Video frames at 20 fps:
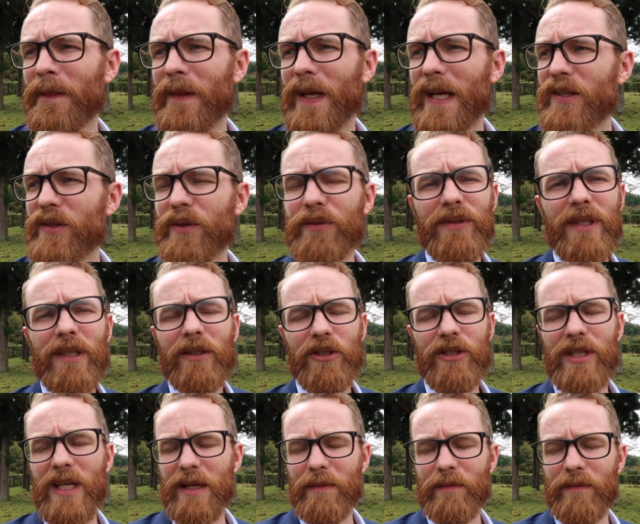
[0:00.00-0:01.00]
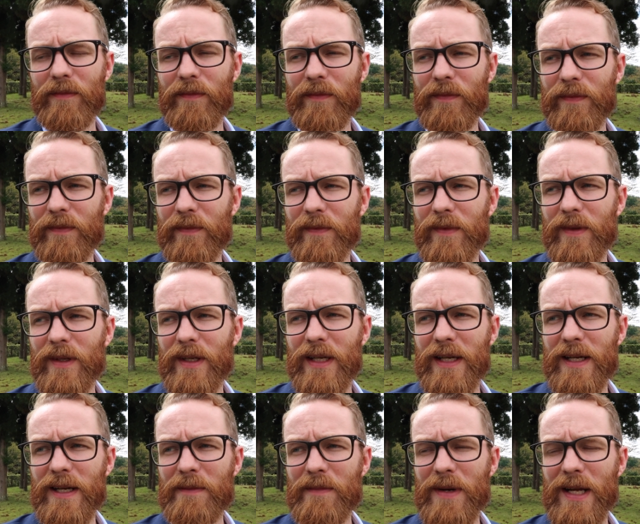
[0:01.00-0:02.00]
It's a real shame.
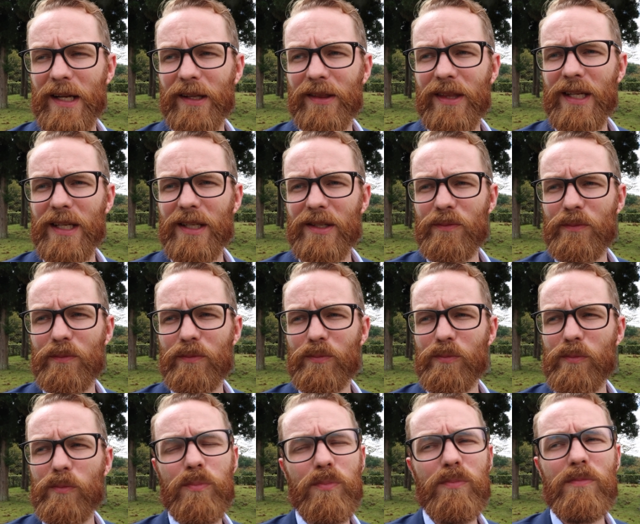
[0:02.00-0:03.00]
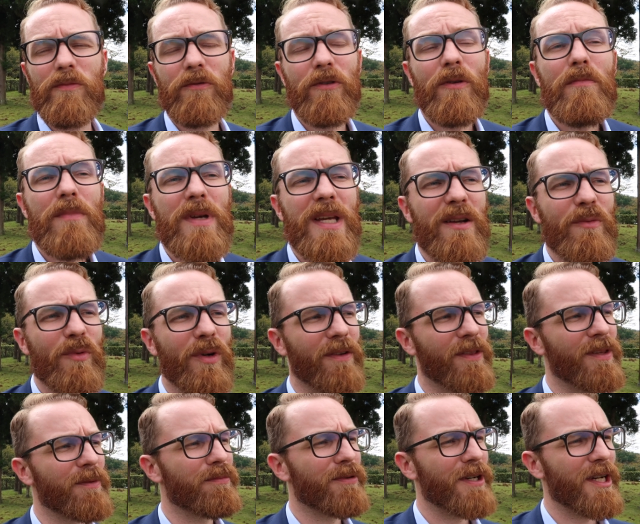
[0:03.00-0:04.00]
Um, and I think it's, for me, one
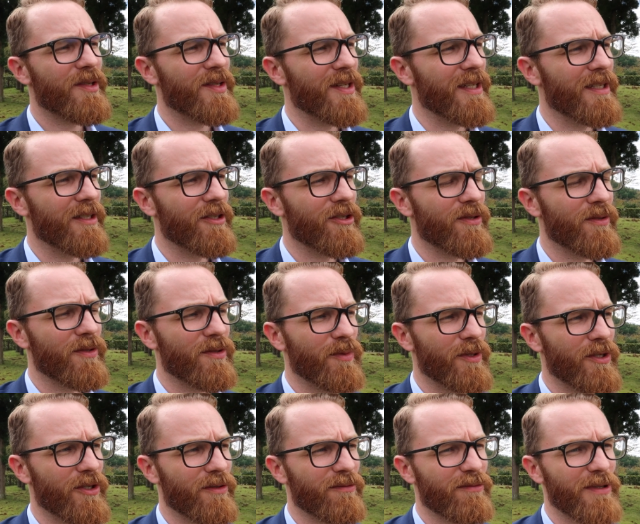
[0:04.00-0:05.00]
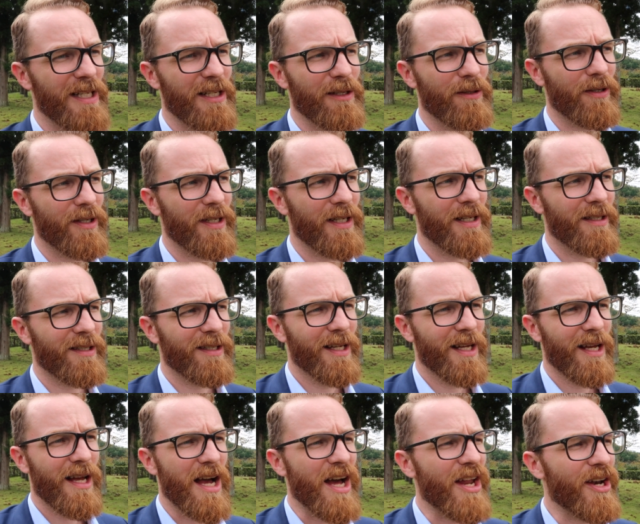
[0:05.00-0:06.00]
of the pressing issues one should really look at
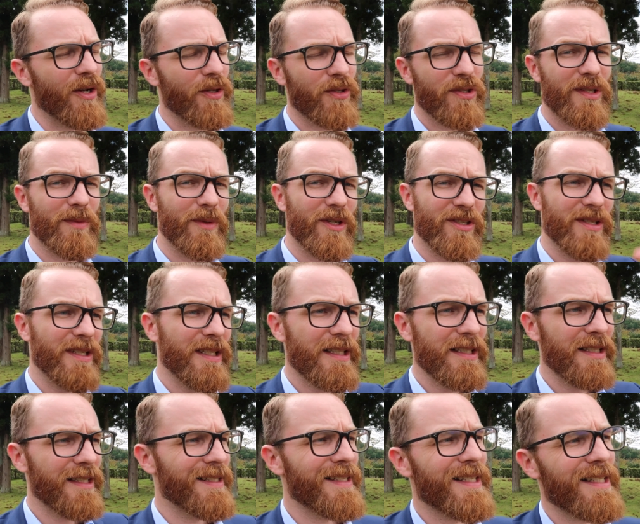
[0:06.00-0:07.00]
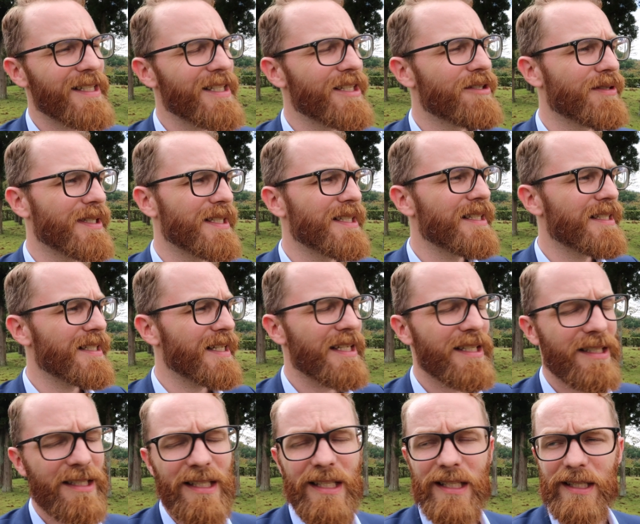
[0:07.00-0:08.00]
are not so much the little nitty gritty de
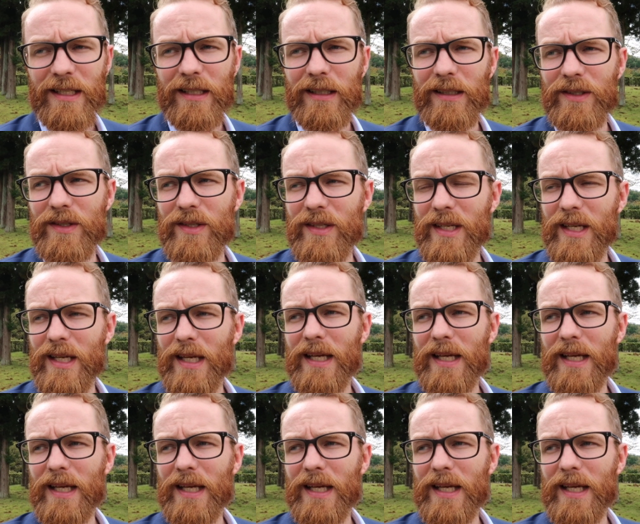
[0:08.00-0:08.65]
details.